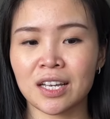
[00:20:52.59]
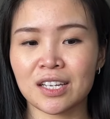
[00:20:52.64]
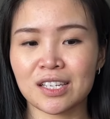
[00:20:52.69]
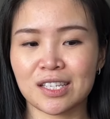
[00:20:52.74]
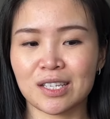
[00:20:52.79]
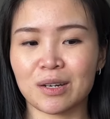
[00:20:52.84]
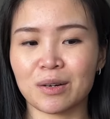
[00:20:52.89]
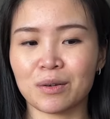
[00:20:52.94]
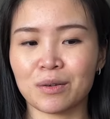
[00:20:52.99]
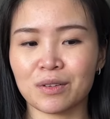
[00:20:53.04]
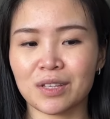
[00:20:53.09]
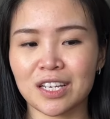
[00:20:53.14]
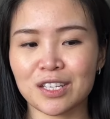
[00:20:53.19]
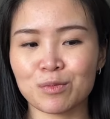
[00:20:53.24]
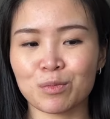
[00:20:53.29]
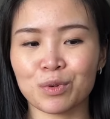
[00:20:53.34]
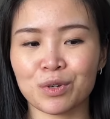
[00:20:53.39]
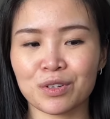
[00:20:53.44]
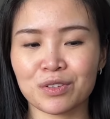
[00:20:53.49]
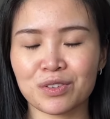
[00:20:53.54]
So
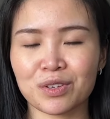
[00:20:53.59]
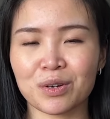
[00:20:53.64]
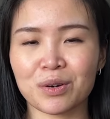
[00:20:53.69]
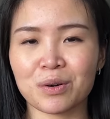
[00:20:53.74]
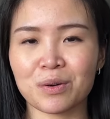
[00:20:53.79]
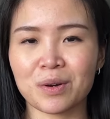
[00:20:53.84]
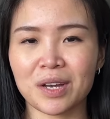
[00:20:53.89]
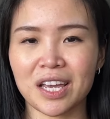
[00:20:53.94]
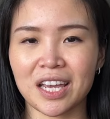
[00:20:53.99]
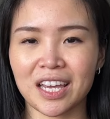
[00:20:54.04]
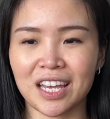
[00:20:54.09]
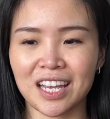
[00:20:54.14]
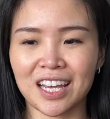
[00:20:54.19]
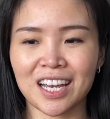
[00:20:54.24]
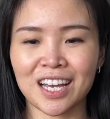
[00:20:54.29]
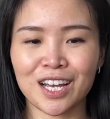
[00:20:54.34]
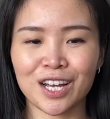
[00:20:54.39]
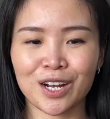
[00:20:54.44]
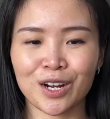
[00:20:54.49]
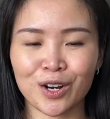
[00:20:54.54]
that's more so a
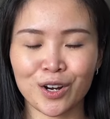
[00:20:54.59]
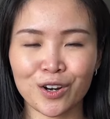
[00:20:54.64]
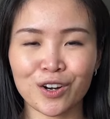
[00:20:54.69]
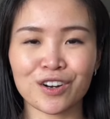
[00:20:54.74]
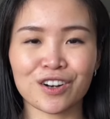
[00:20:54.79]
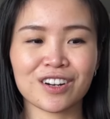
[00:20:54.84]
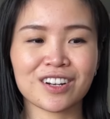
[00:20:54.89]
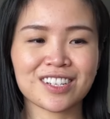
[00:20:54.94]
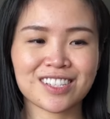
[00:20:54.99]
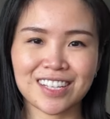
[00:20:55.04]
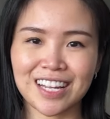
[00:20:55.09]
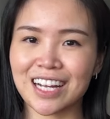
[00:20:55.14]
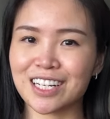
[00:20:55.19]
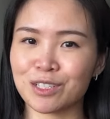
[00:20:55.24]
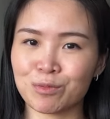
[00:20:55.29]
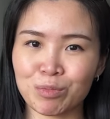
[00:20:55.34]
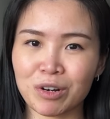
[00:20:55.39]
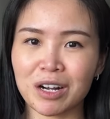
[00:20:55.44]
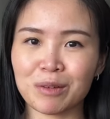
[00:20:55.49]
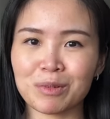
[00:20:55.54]
her
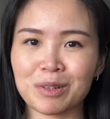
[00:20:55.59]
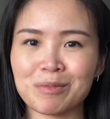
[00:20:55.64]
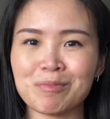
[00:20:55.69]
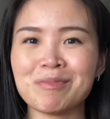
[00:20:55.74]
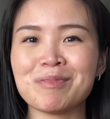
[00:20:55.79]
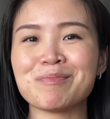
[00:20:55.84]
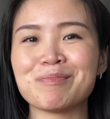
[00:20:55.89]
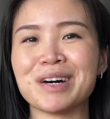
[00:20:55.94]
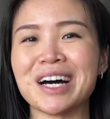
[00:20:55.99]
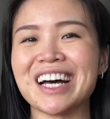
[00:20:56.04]
stash problem.